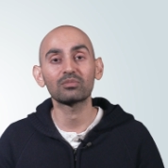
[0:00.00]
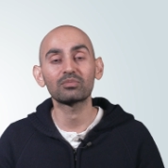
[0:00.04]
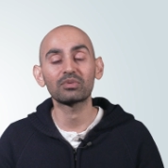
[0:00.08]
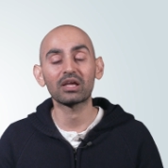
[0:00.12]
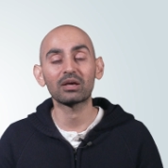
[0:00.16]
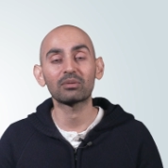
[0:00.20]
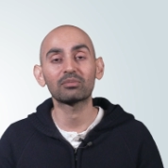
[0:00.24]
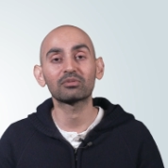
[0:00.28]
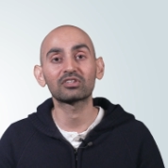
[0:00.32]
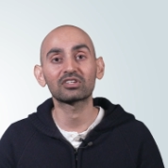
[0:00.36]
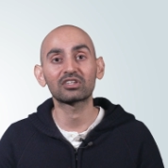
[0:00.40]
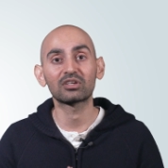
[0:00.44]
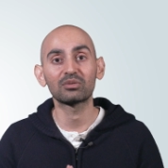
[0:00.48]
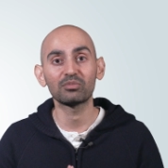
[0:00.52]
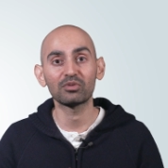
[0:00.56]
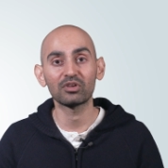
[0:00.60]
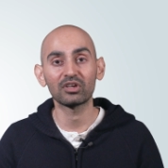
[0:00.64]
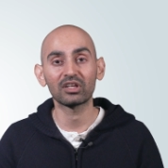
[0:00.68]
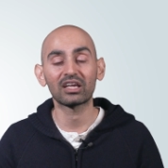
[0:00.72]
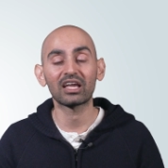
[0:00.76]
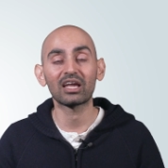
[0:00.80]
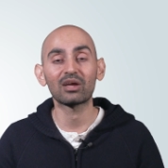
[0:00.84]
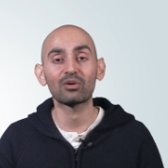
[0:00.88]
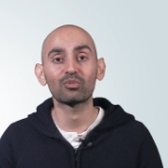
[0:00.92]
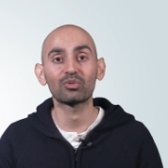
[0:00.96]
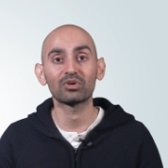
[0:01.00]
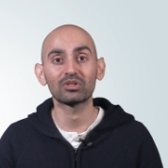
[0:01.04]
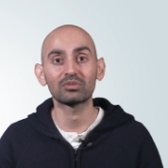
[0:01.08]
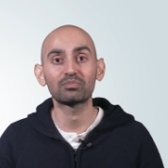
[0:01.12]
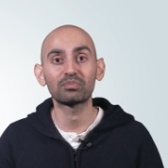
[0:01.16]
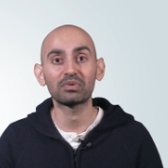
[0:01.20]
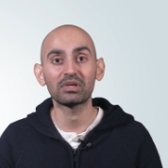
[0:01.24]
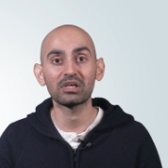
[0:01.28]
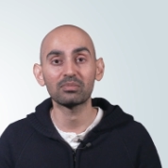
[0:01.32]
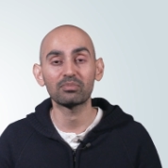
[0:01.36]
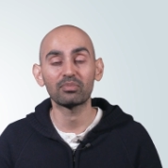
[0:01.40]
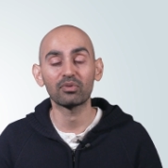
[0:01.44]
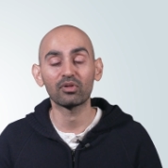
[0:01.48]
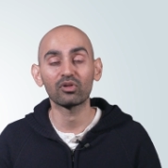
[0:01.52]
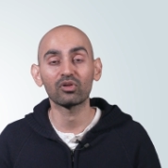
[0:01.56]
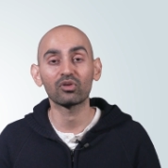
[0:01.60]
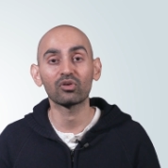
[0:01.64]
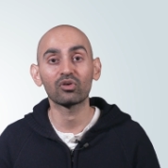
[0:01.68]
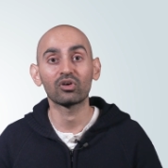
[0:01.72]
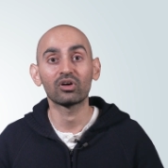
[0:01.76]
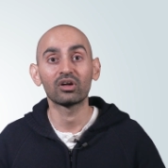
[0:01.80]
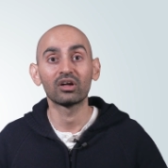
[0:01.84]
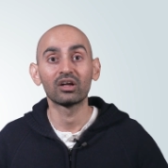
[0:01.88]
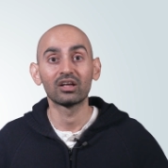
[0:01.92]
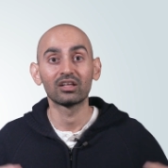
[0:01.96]
to be able to communicate with
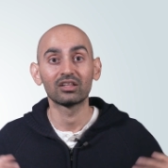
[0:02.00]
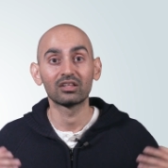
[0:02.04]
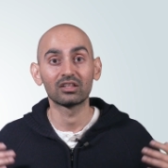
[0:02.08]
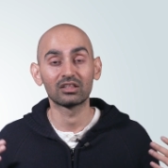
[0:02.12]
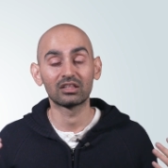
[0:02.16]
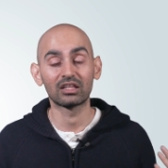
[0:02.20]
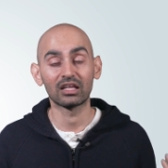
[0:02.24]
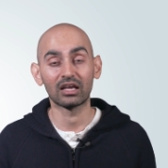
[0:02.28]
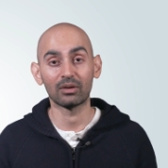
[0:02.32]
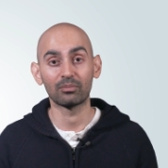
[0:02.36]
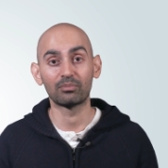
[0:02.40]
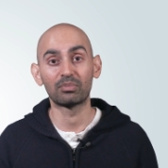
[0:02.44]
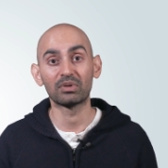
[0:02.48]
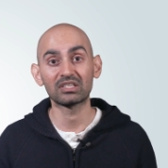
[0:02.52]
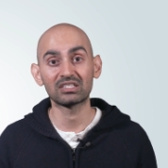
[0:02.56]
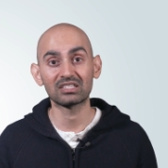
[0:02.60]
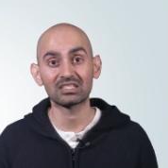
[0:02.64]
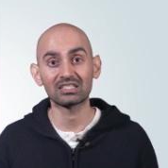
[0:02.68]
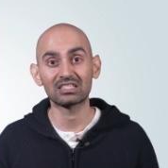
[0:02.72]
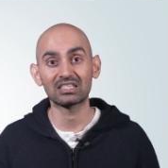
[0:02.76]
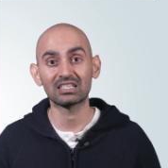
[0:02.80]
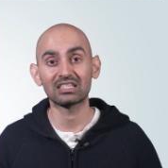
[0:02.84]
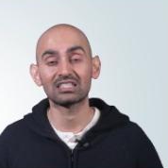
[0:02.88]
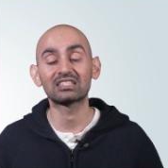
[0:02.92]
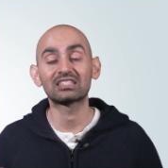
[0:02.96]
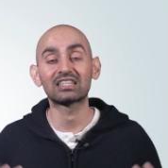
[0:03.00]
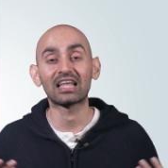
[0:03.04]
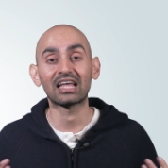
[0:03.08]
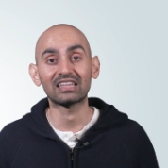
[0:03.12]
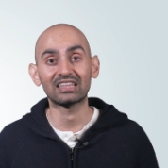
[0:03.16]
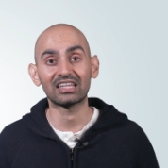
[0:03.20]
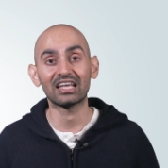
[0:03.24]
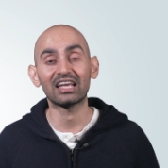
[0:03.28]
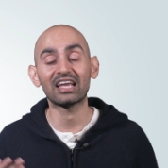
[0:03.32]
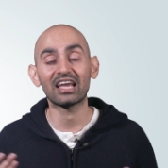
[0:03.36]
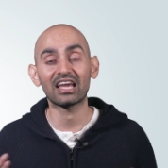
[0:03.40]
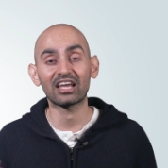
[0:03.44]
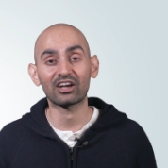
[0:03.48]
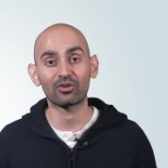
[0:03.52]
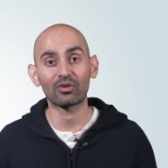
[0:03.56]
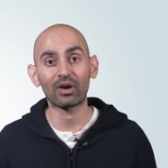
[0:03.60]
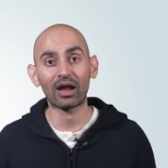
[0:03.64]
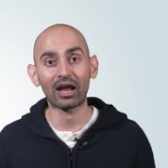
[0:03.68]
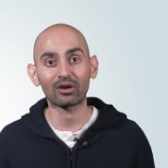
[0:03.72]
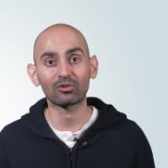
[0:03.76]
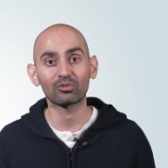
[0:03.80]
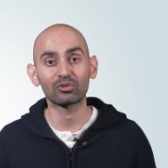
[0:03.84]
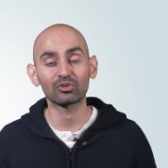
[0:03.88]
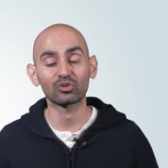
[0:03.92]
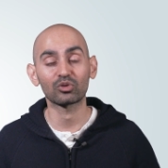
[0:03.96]
people, the businesses that they
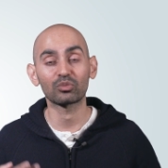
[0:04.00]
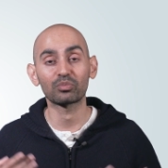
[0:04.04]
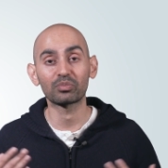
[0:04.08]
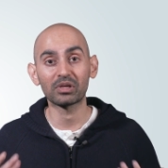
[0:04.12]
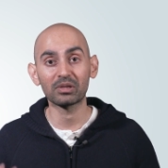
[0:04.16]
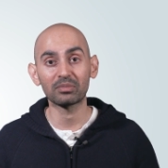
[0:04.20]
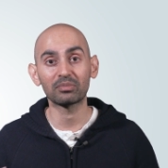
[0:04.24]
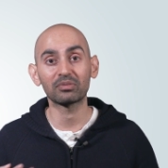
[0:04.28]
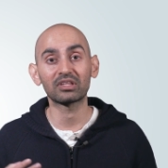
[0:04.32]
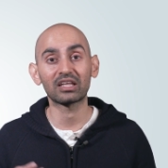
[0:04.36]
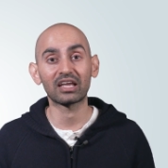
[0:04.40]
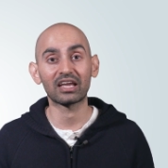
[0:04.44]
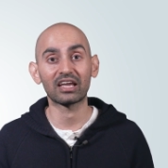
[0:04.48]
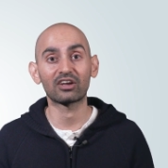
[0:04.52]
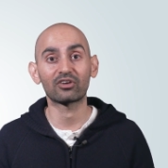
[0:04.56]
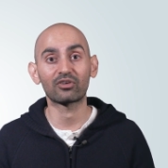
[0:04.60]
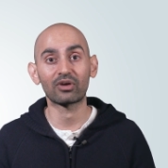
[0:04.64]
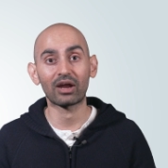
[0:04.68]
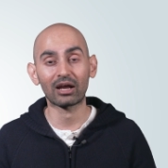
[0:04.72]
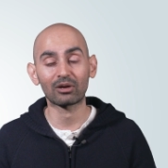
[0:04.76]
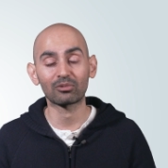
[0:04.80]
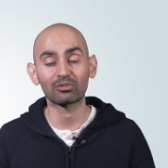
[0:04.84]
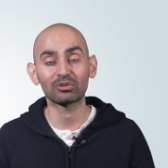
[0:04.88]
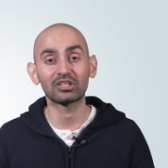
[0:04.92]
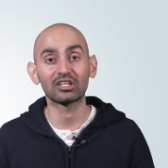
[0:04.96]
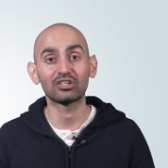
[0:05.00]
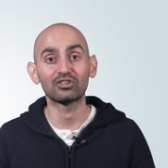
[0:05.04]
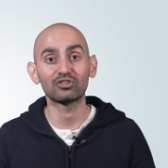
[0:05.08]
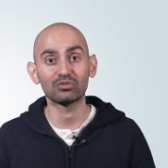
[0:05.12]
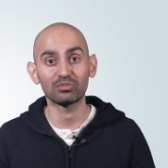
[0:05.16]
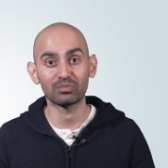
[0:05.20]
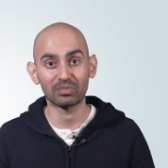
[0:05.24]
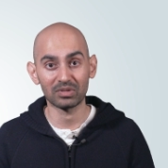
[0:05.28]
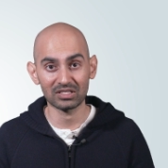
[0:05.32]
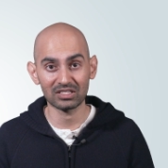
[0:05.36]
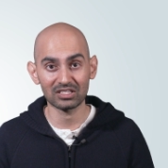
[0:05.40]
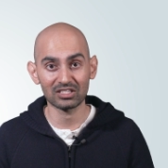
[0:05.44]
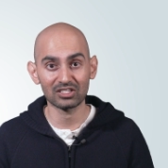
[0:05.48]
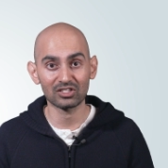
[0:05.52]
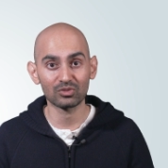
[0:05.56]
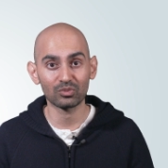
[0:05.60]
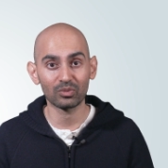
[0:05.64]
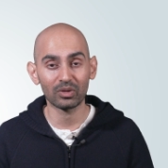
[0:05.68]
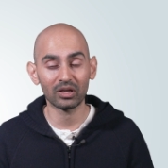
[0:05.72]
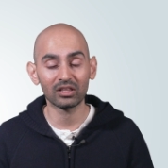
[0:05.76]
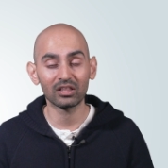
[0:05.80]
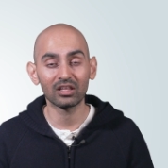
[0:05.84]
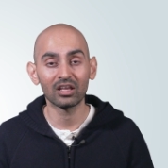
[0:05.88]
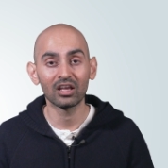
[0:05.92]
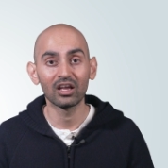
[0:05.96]
interact with or people they interact with and do business
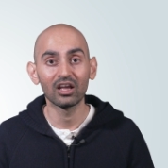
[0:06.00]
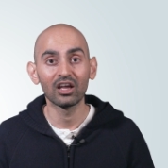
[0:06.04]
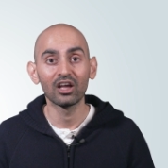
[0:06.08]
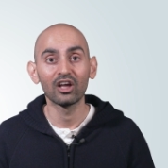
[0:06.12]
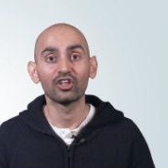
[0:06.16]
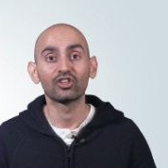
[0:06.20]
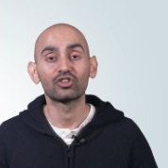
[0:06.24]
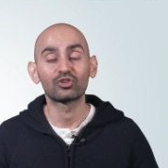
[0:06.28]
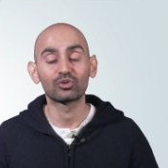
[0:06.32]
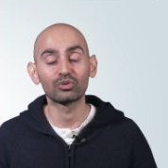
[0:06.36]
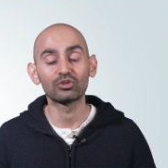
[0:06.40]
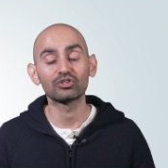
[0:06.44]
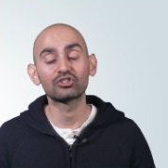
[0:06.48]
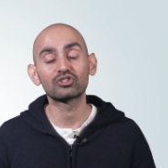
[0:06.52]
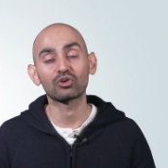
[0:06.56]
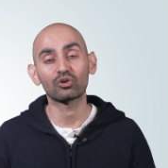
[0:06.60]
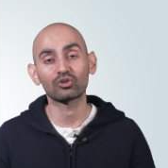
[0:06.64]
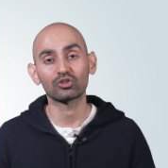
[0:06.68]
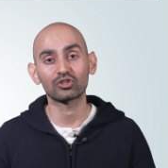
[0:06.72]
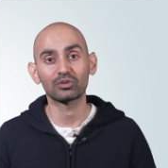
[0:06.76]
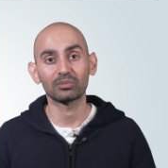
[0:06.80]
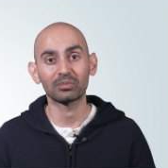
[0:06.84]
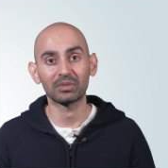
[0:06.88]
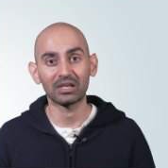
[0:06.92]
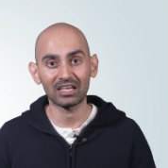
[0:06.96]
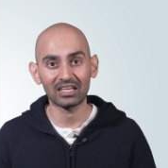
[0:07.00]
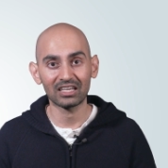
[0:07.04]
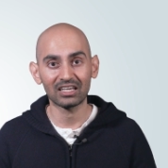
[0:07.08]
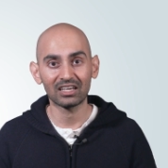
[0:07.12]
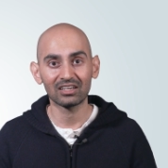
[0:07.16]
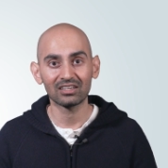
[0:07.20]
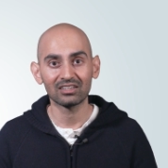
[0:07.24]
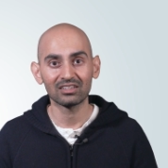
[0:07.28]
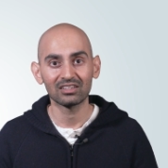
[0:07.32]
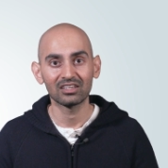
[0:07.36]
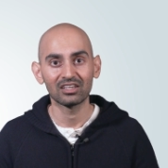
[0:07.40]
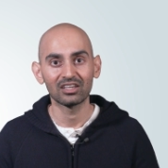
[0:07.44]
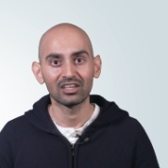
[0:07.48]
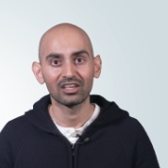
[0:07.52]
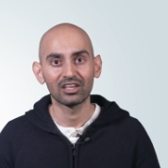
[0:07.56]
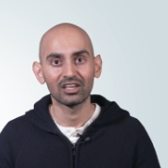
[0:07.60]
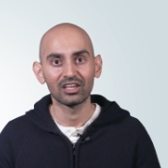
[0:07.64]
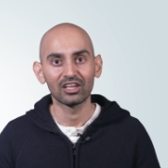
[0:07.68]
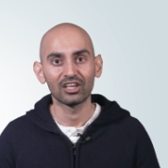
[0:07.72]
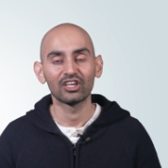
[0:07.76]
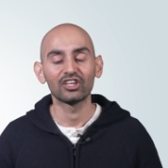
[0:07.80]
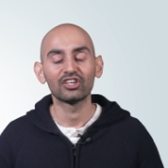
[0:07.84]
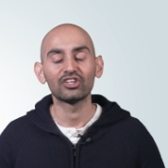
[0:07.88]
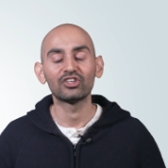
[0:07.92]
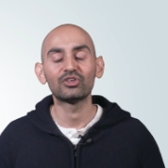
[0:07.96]
with through social media?
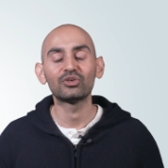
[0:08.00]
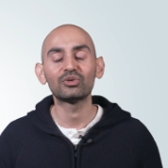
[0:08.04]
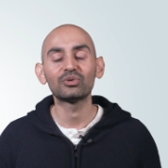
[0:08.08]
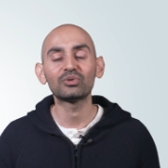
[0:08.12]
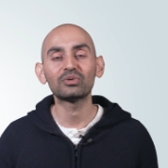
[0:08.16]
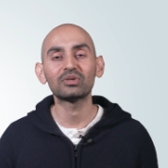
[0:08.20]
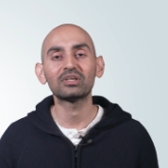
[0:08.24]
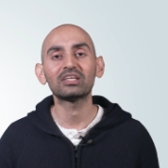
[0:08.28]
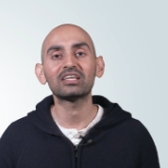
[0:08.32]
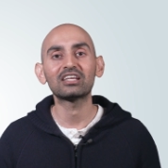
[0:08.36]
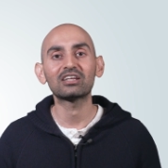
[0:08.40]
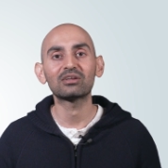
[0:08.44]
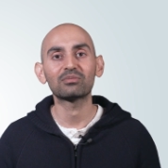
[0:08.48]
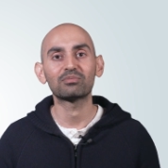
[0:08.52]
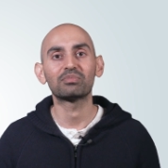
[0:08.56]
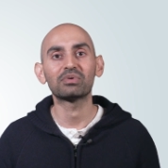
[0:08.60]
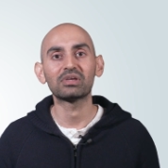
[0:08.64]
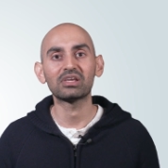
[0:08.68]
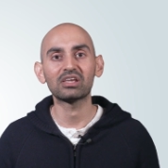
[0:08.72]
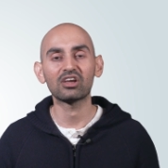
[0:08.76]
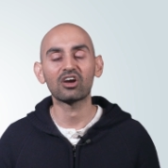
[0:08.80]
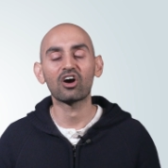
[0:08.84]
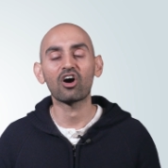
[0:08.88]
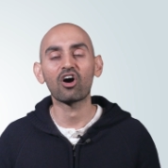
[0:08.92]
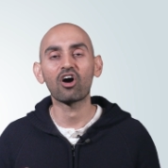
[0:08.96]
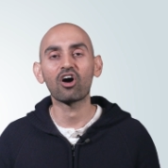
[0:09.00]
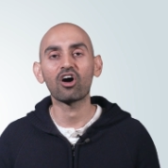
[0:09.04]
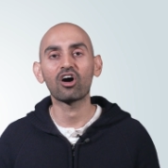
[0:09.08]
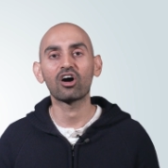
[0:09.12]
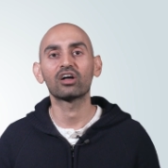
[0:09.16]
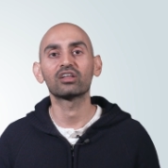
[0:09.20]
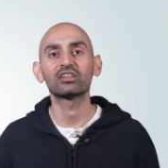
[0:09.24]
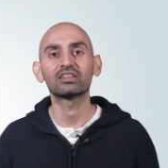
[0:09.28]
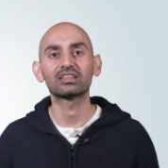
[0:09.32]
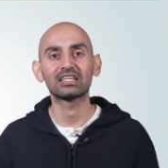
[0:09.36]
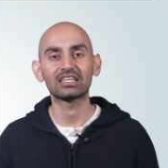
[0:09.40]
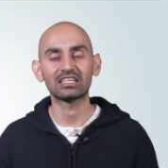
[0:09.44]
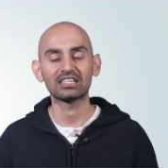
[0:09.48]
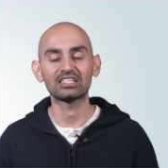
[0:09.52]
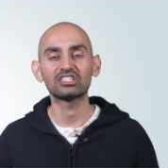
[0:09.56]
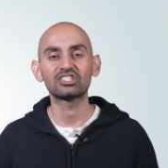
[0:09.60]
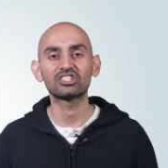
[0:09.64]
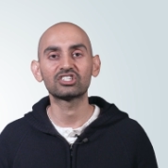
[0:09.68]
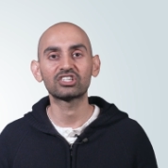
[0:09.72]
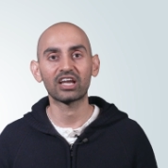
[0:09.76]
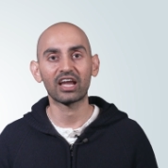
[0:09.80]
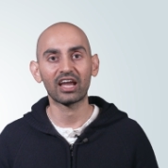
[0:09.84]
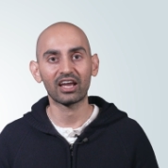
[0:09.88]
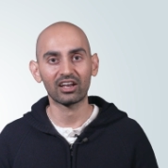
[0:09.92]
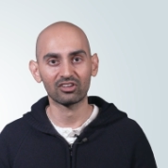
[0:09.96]
You need to be on these
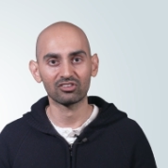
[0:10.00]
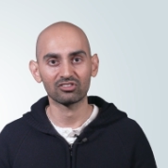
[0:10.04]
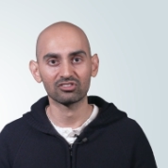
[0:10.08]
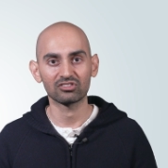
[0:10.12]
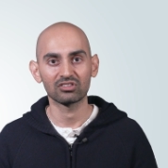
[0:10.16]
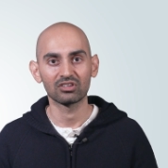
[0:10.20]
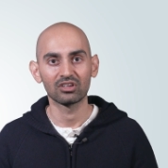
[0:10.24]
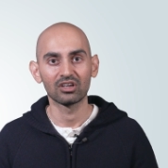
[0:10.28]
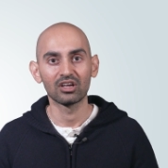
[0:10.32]
channels.